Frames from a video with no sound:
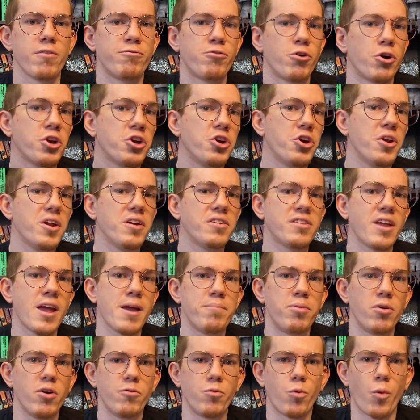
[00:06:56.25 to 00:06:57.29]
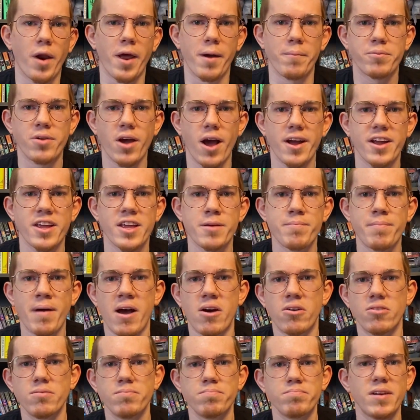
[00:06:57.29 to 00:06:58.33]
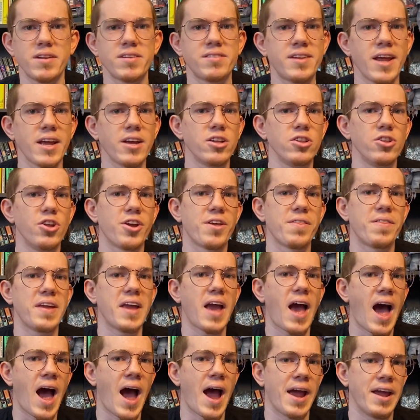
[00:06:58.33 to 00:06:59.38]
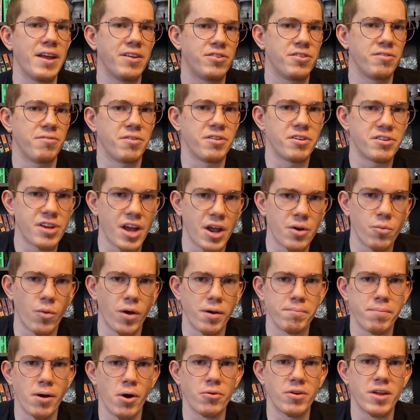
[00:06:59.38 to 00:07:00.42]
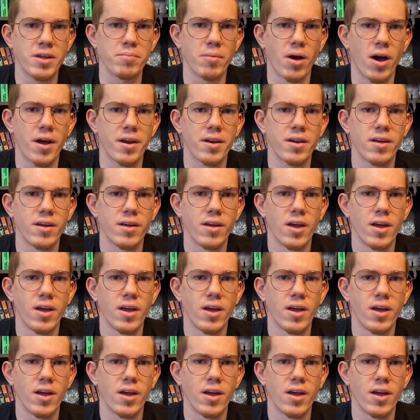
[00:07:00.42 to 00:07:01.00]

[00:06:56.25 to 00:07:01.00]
For a good example of what I'm talking about, let's take a look at the eyes of the Gen 1 Pokemon.